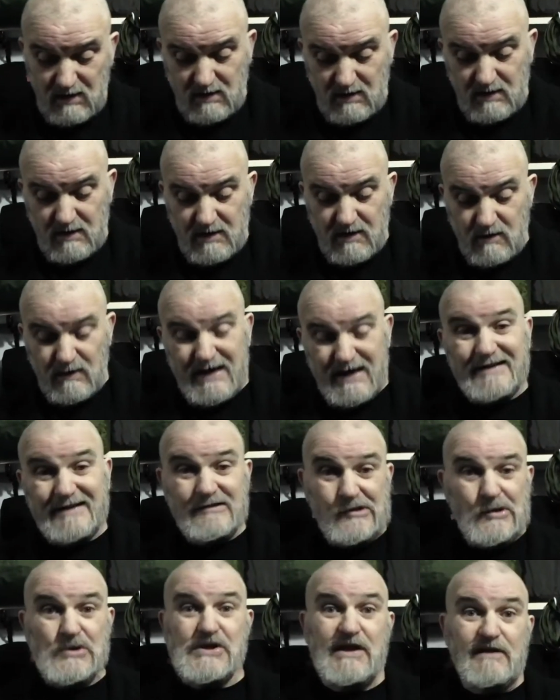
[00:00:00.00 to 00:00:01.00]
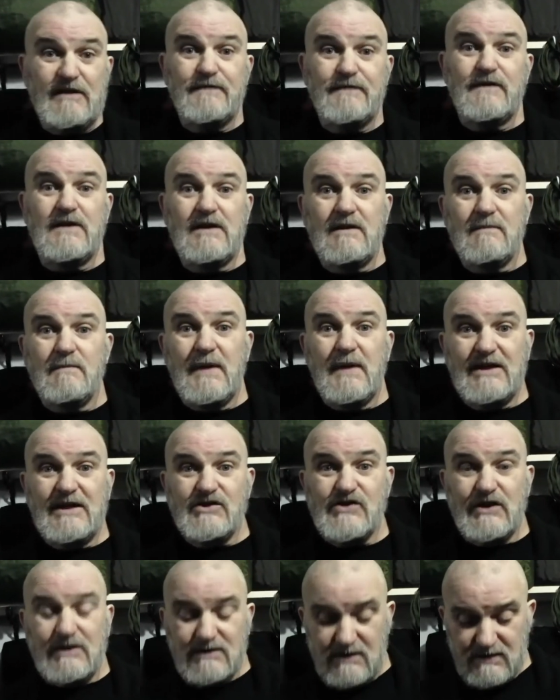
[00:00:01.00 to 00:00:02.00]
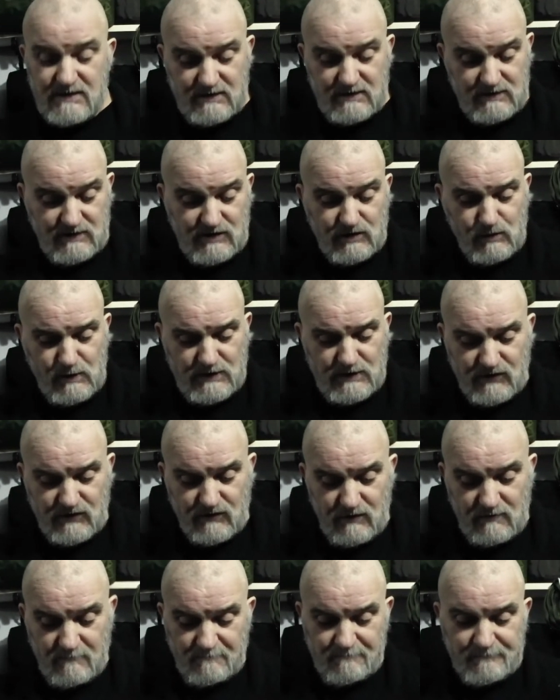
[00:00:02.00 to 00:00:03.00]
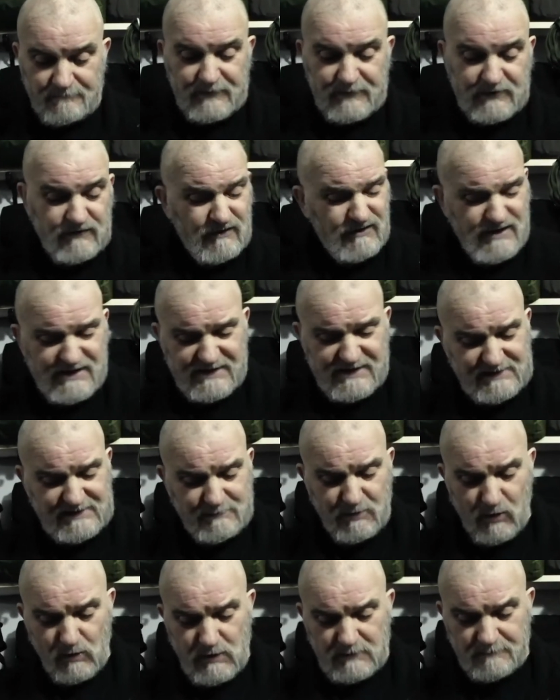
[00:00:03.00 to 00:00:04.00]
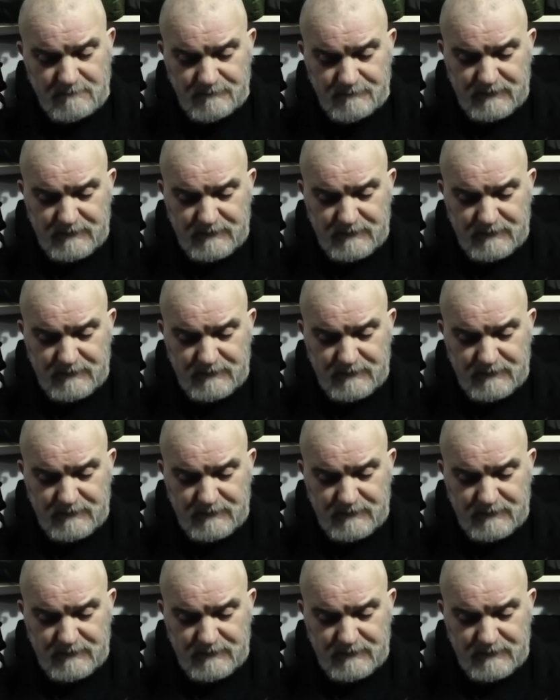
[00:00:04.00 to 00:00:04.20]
you know, and use it for making shelters because it's quite strong, not easily broken.